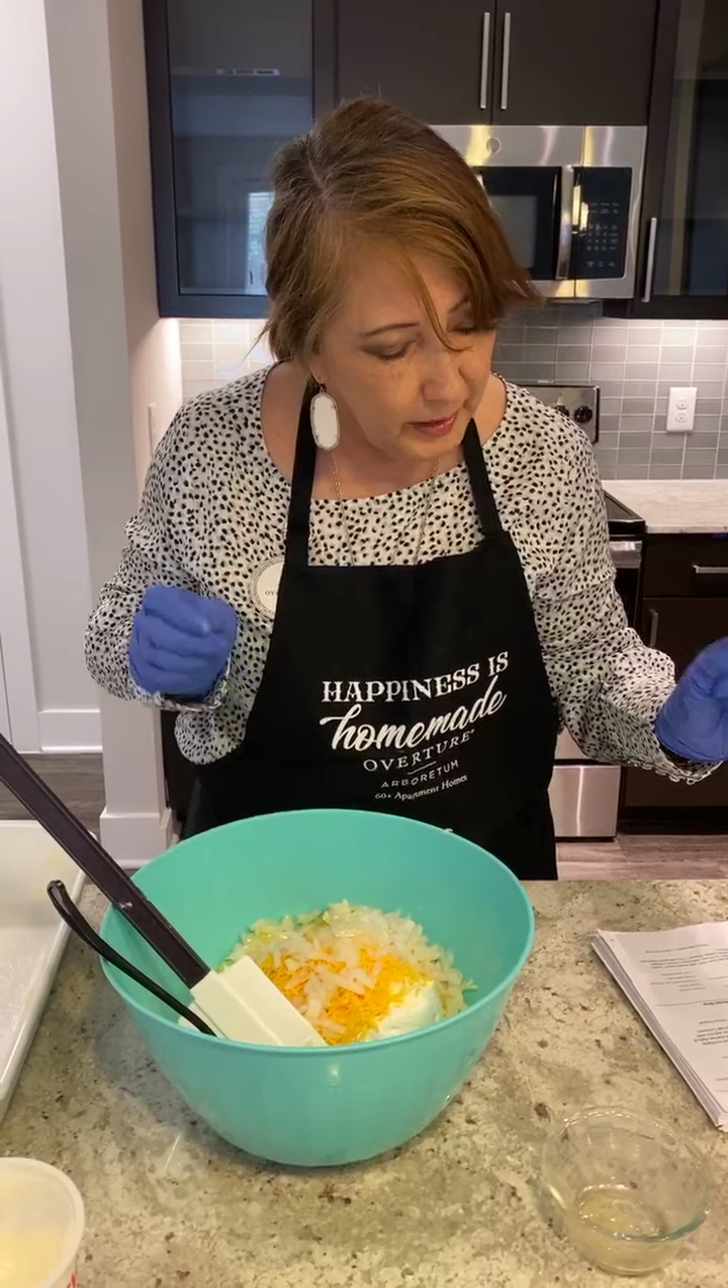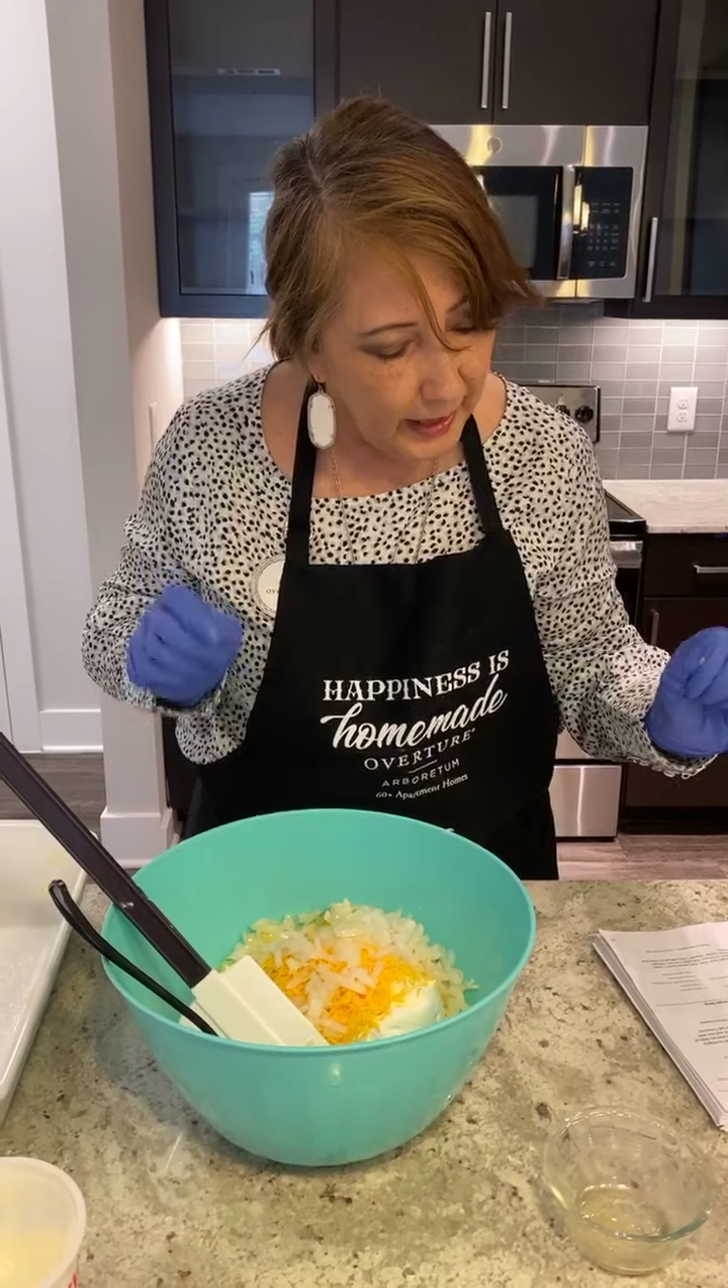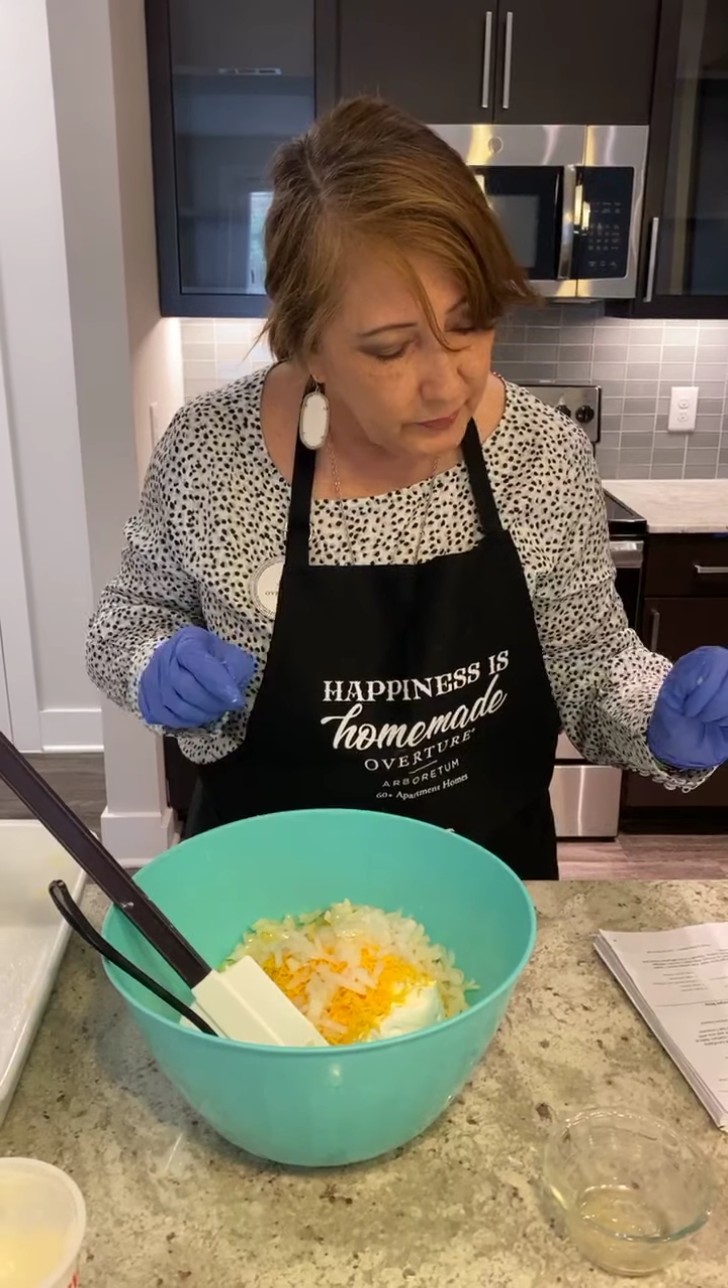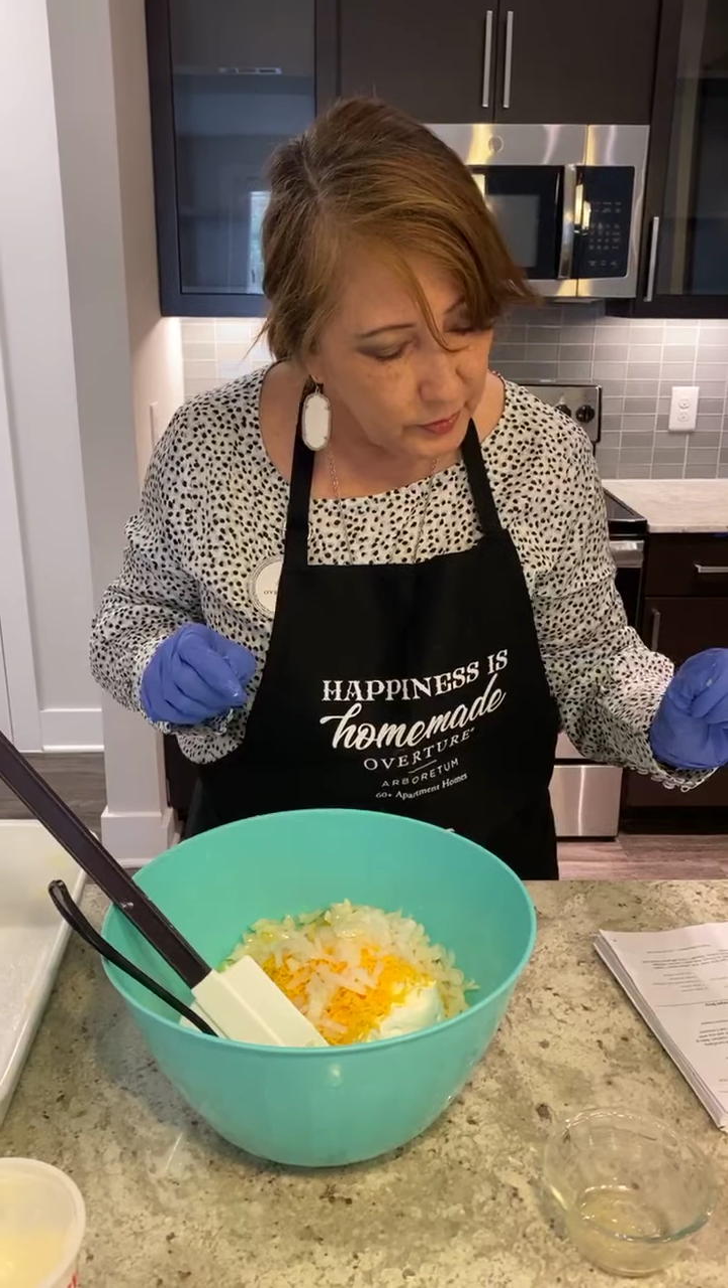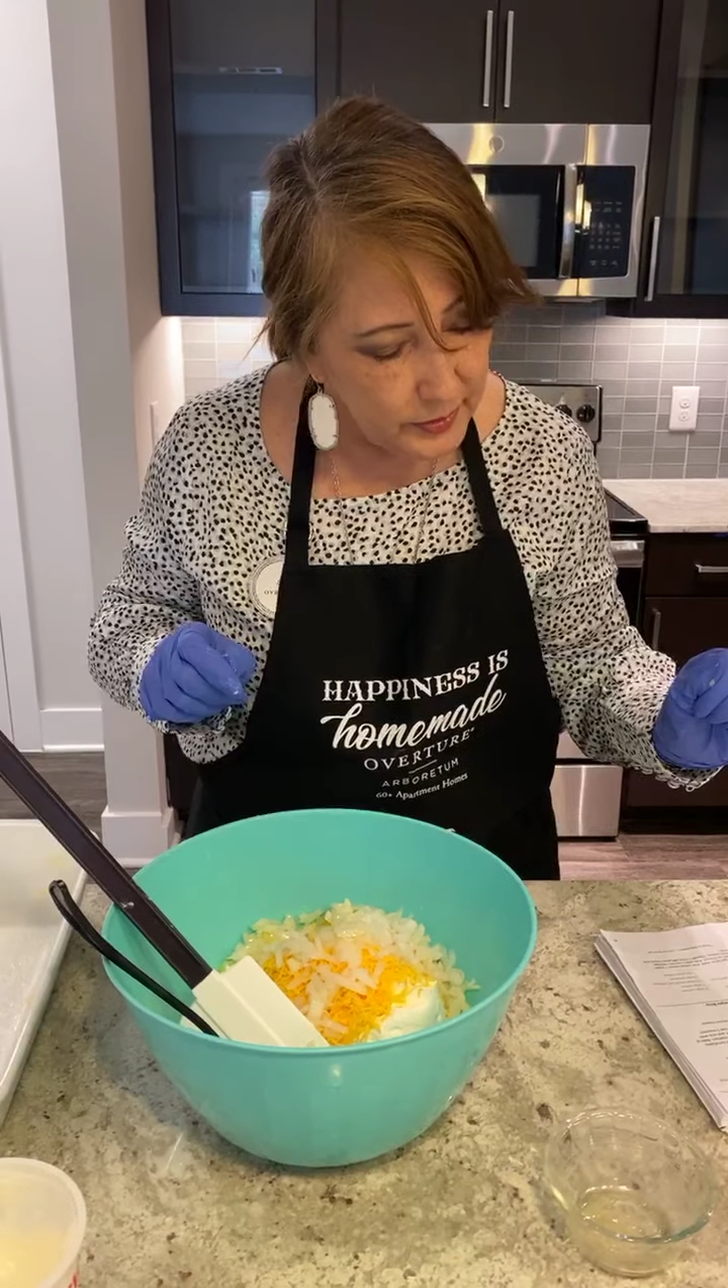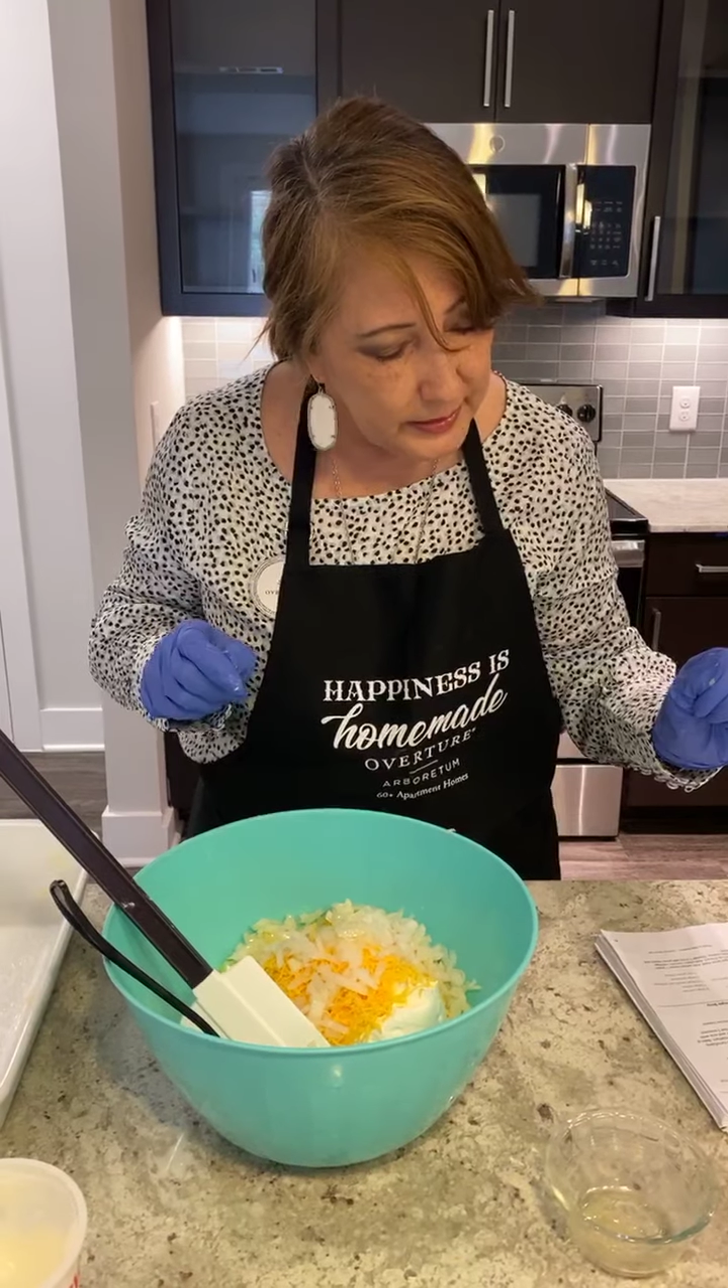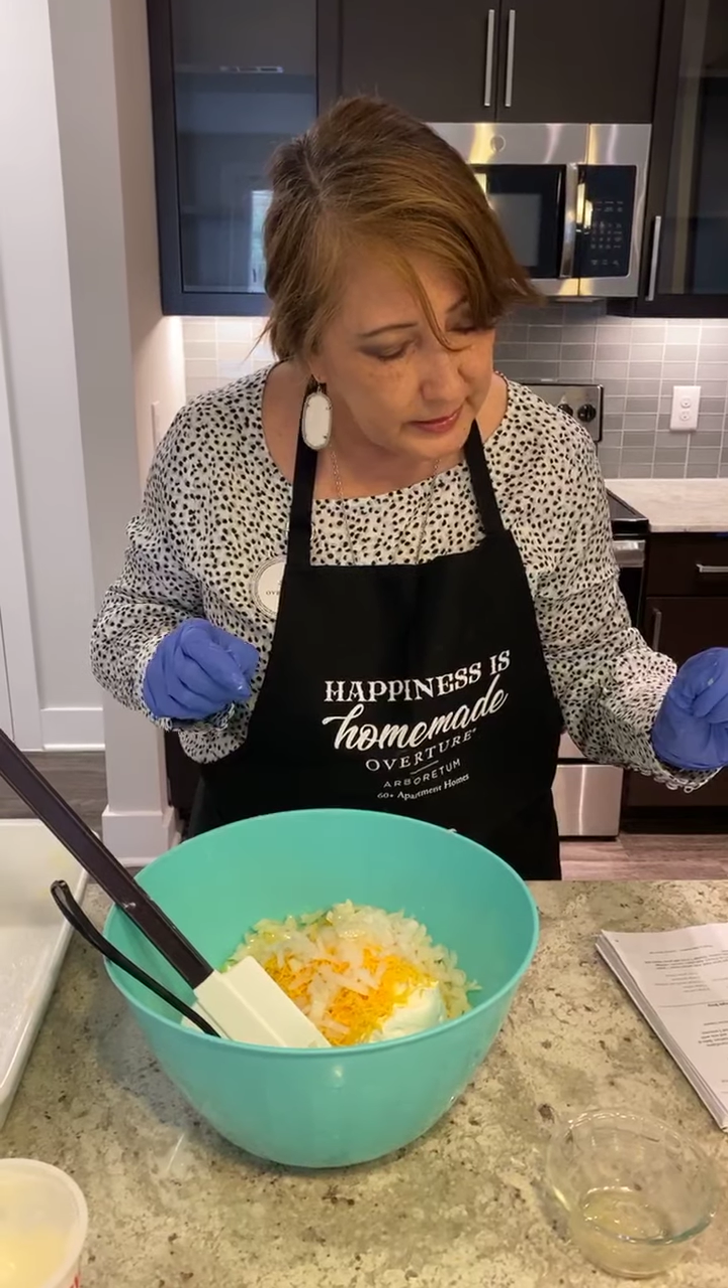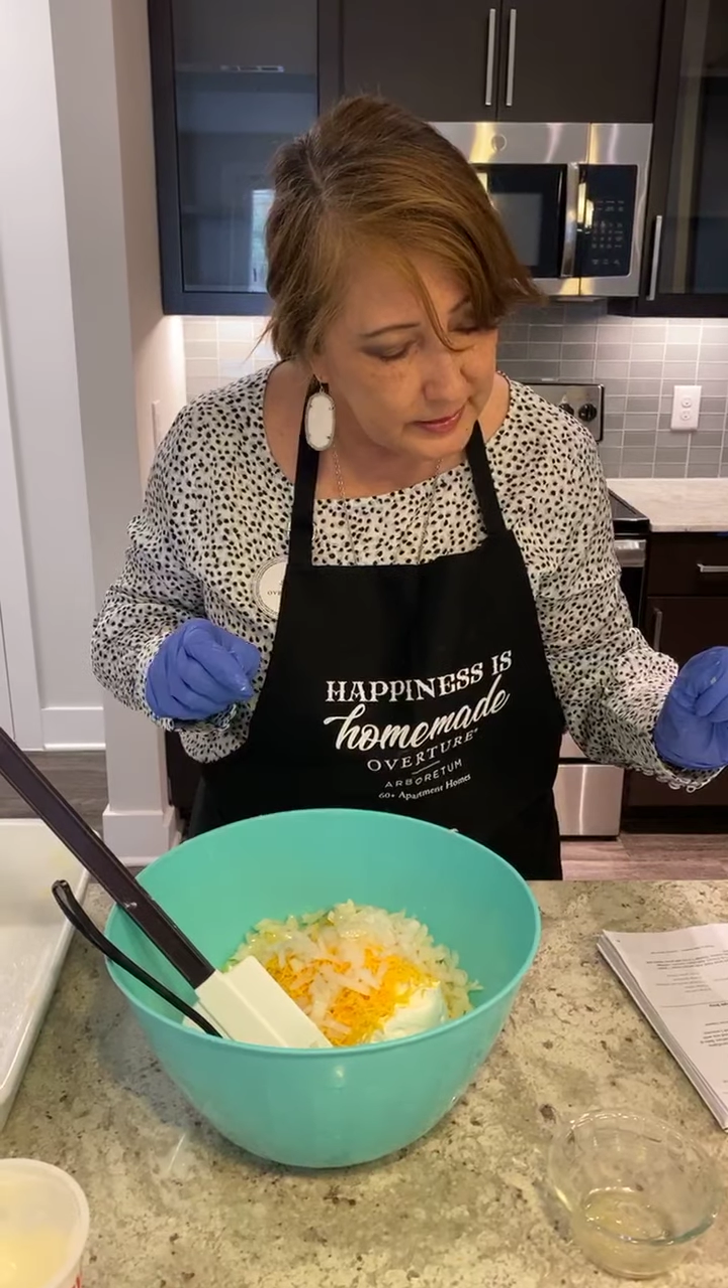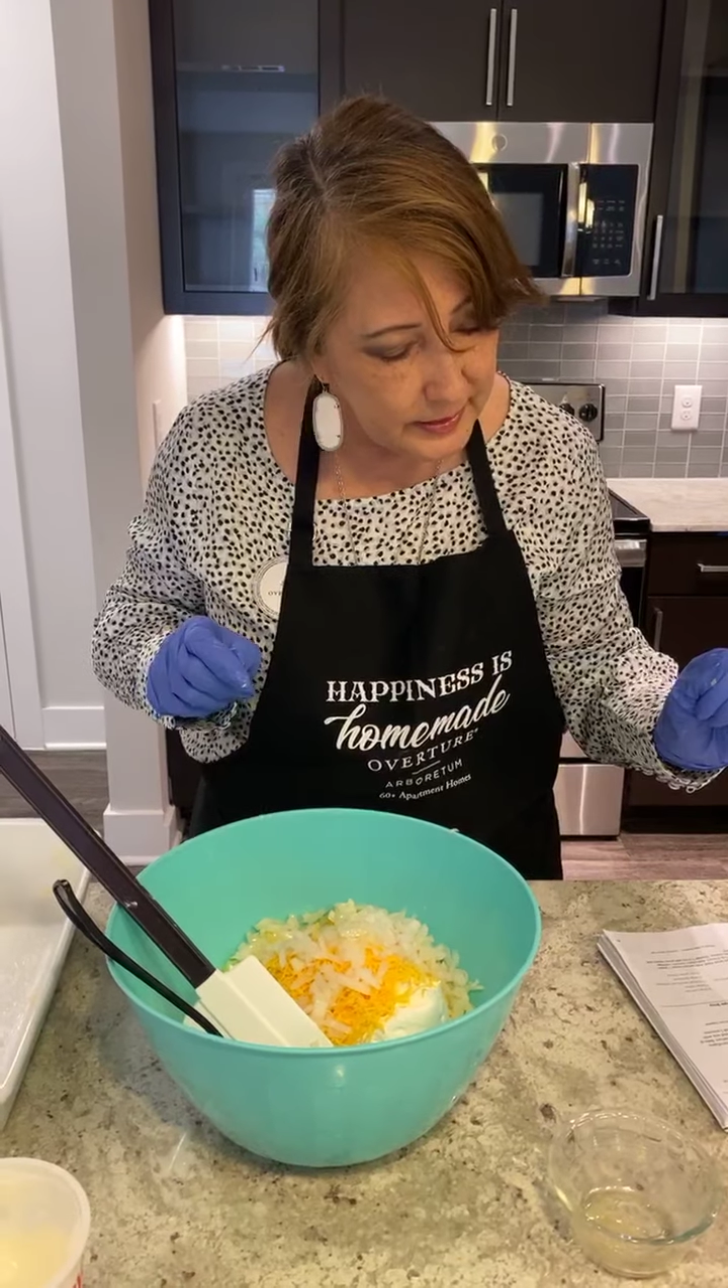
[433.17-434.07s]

after this,